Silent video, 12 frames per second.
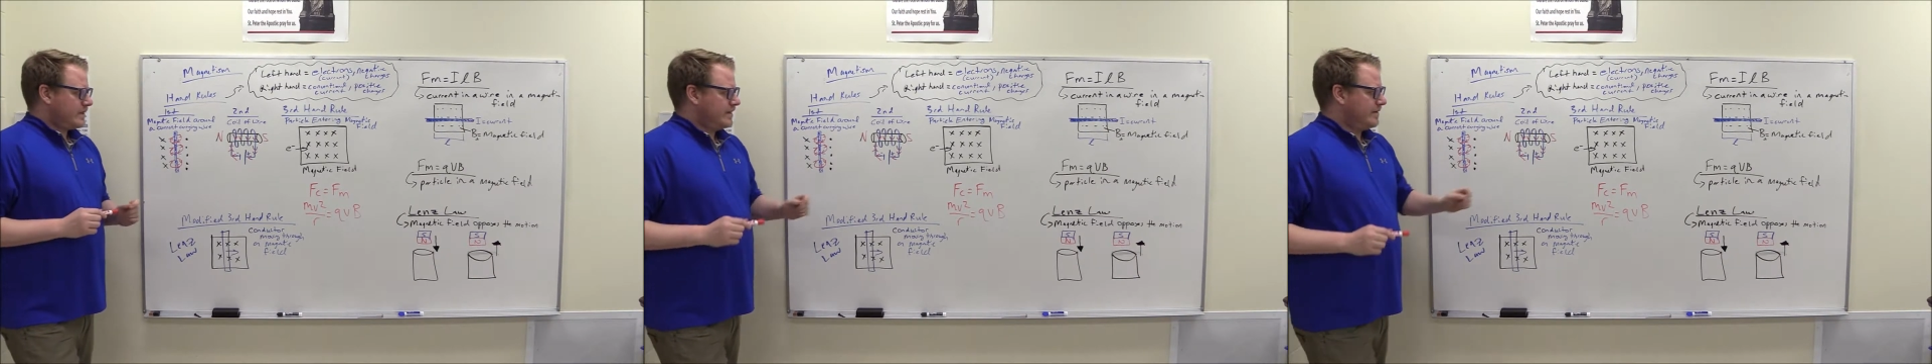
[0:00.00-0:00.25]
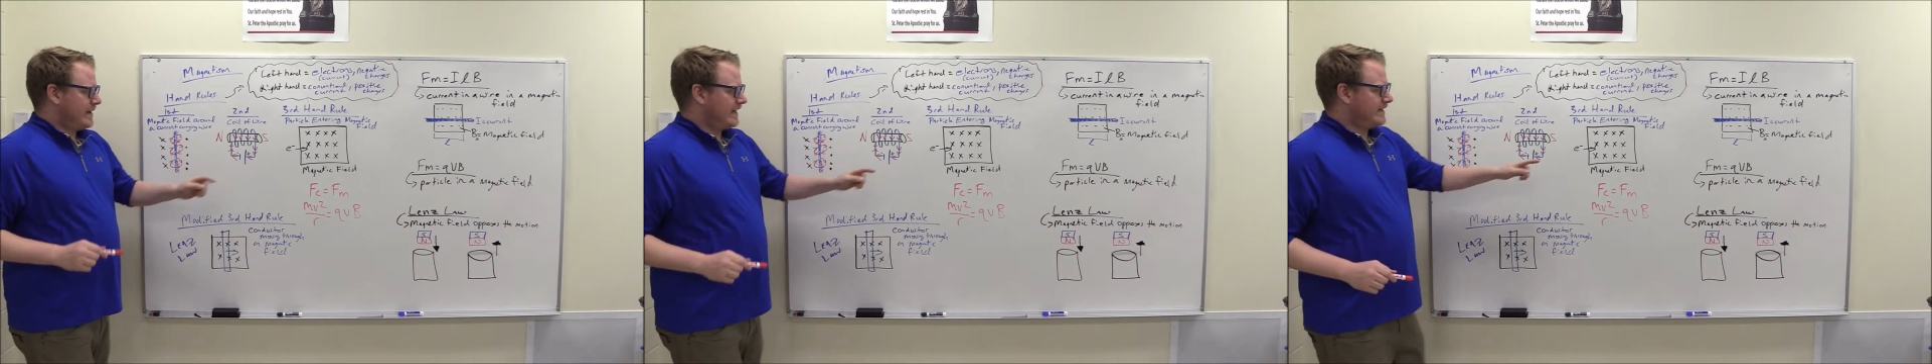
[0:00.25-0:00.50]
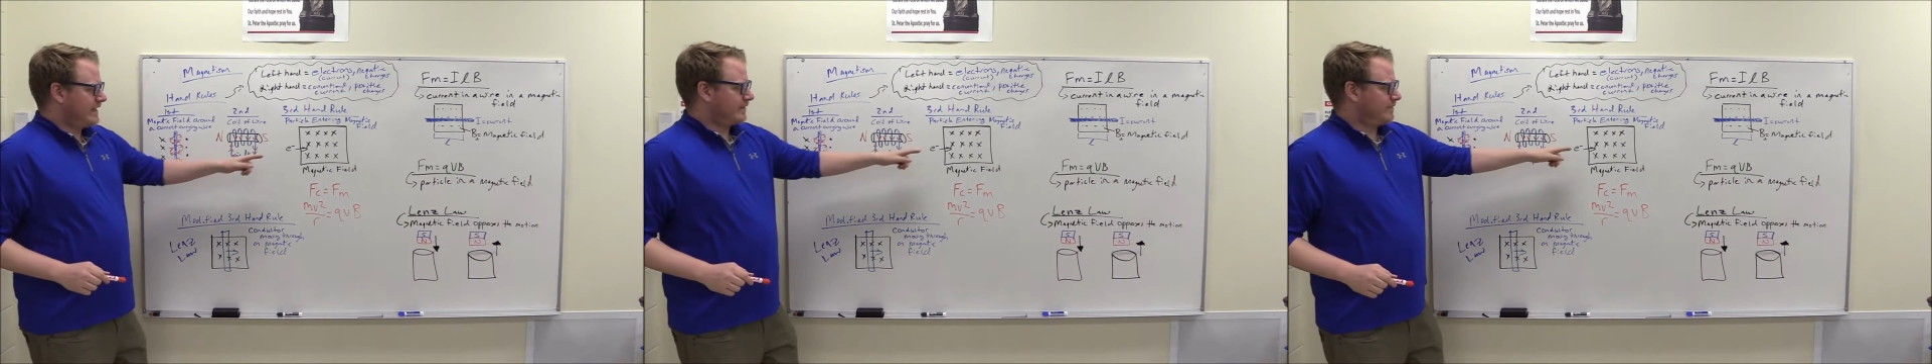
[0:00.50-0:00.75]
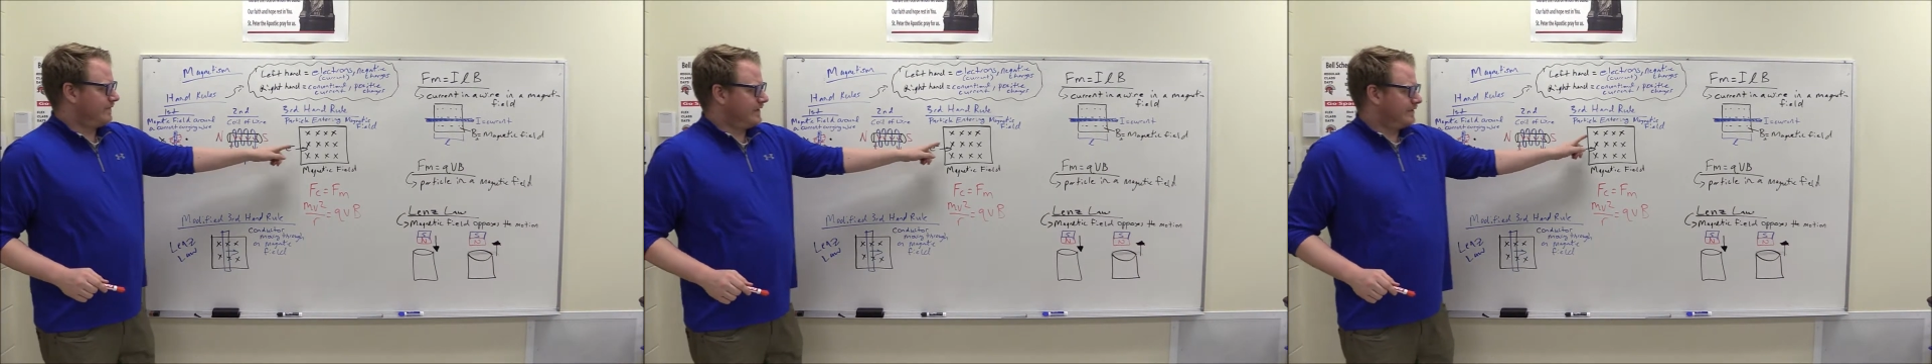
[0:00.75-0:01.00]
The
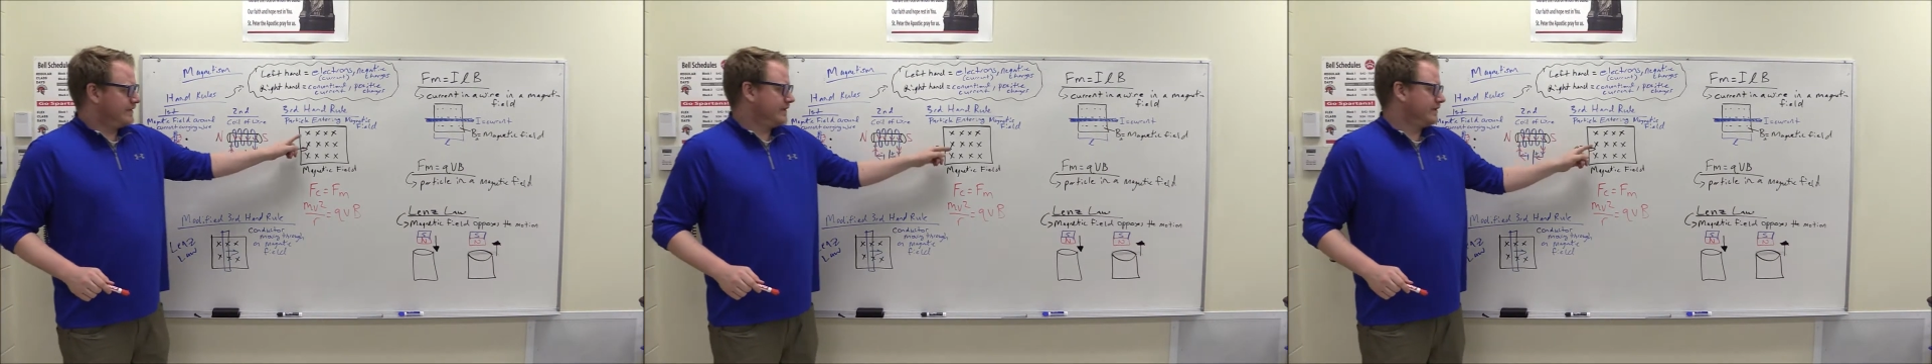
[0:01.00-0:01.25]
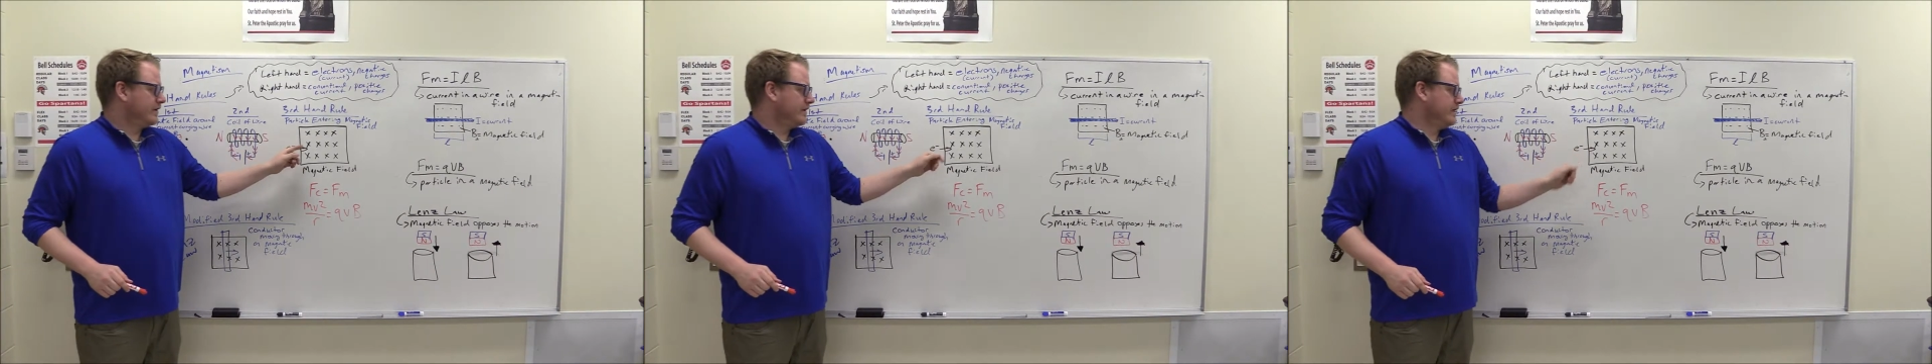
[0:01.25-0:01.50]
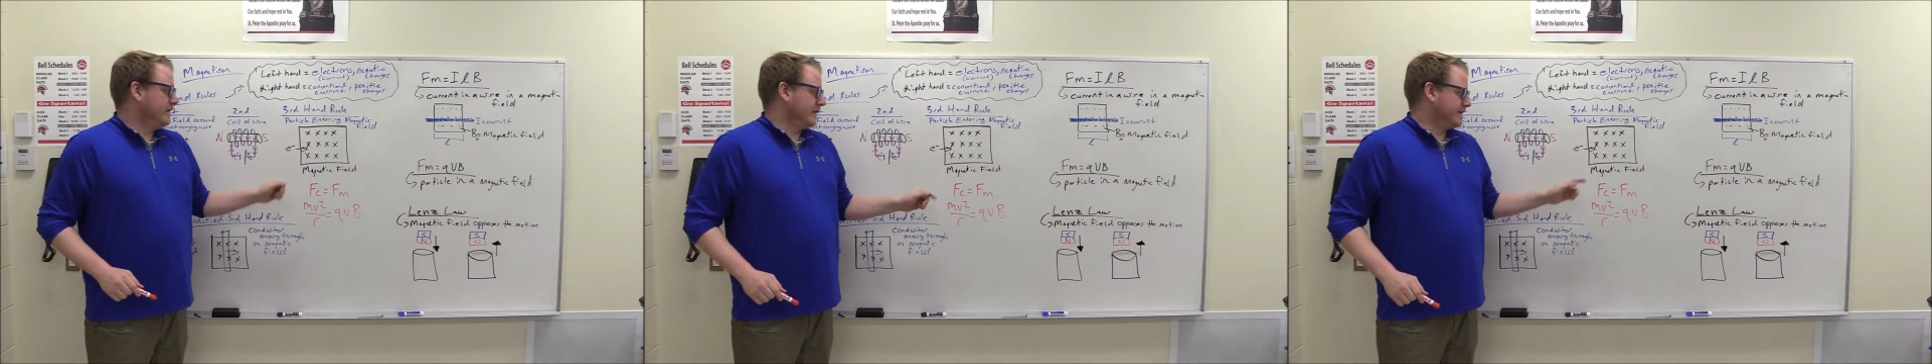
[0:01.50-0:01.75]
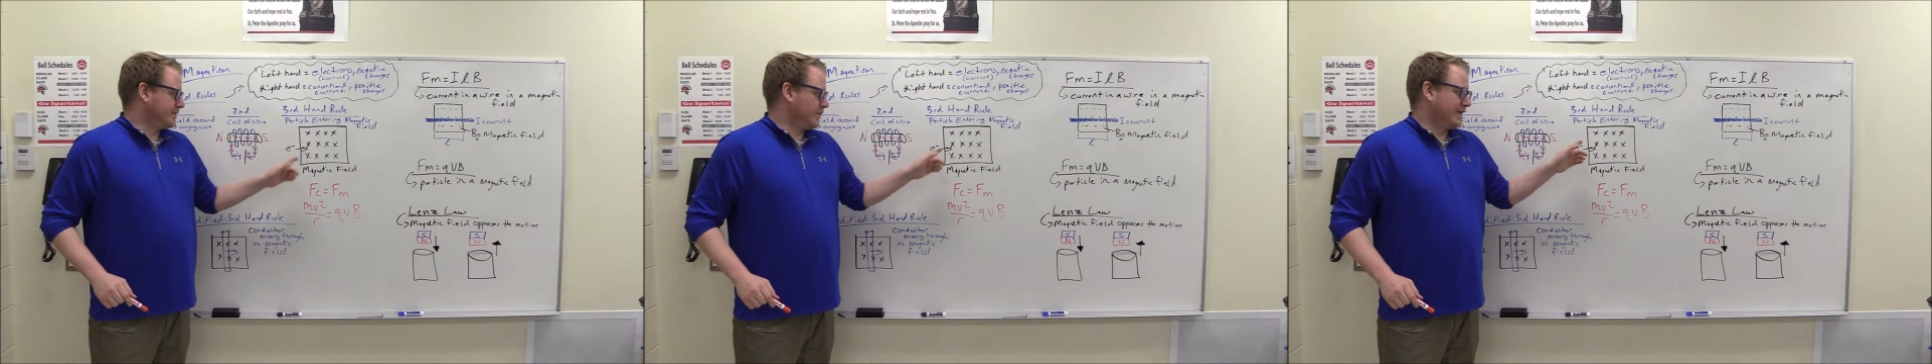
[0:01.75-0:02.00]
magnetic field here
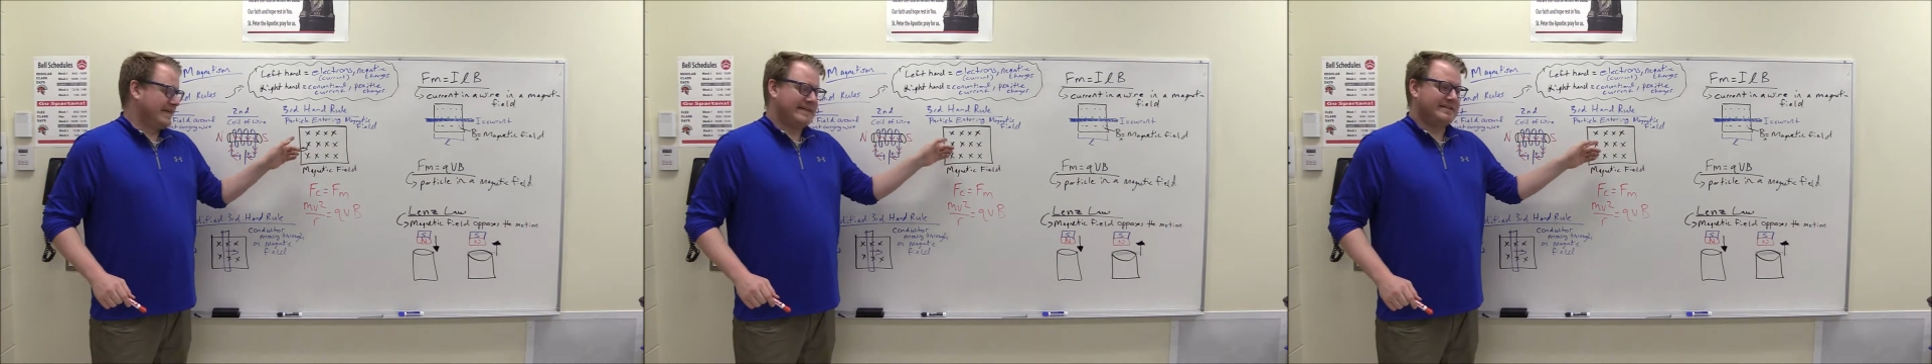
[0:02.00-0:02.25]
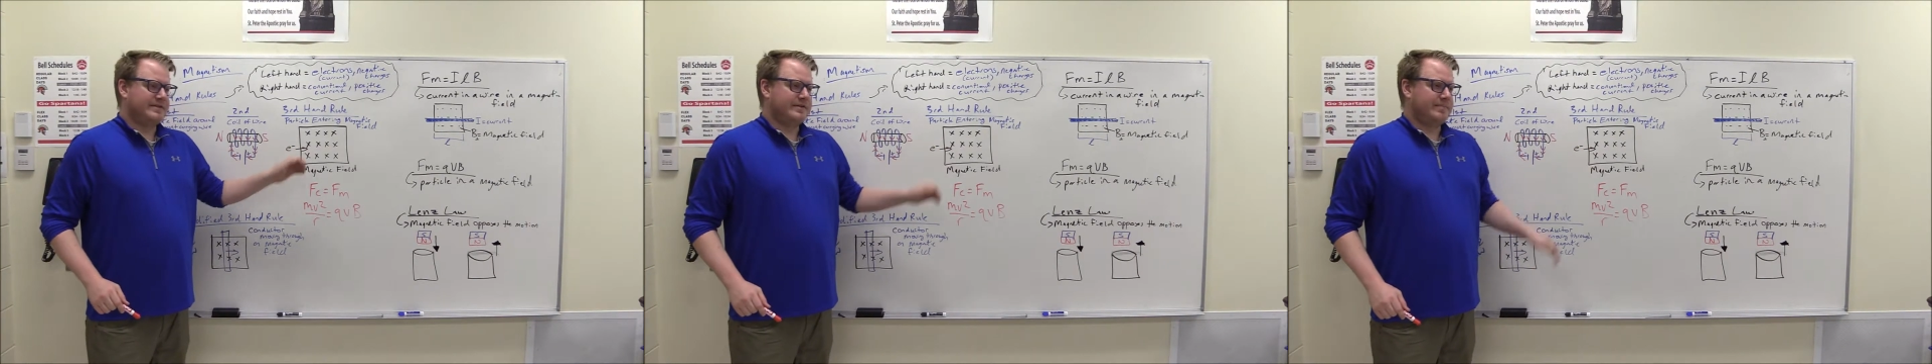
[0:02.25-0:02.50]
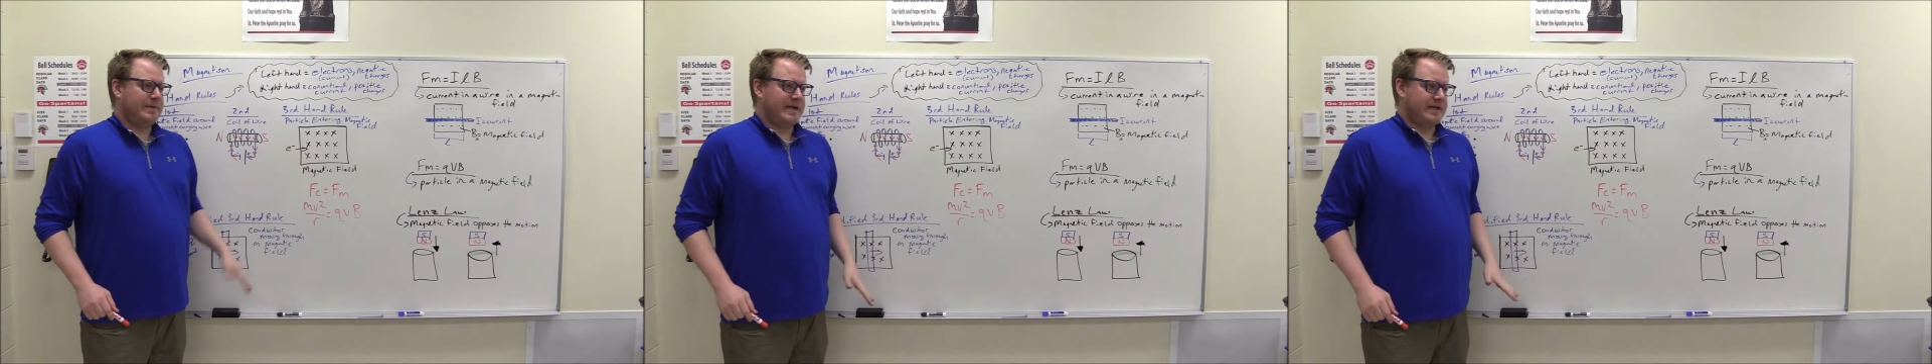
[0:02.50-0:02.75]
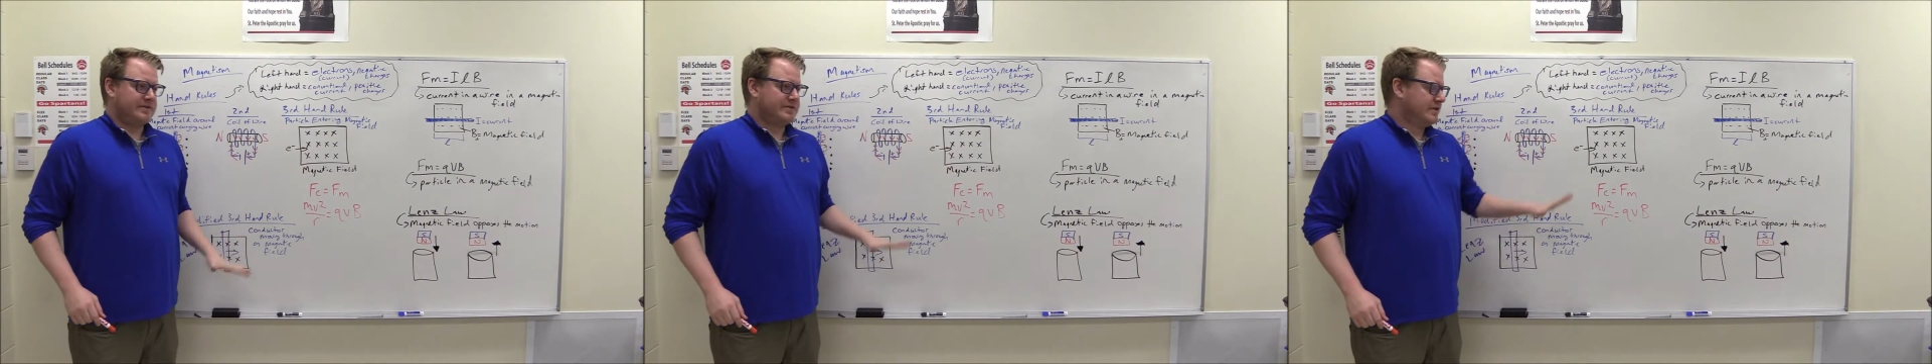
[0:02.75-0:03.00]
is going into the
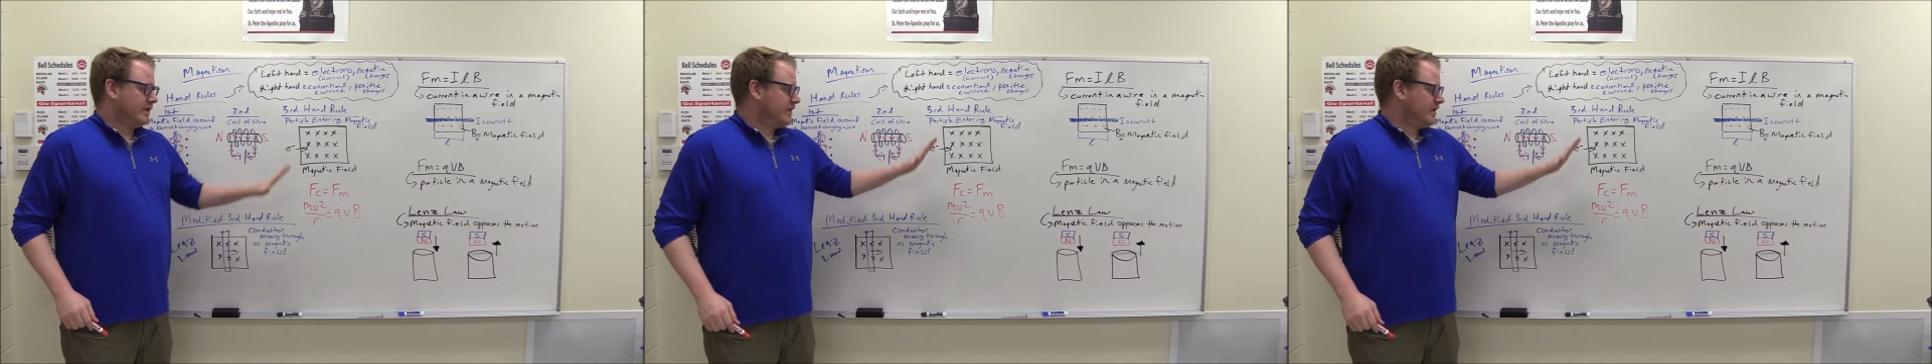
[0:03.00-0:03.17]
page.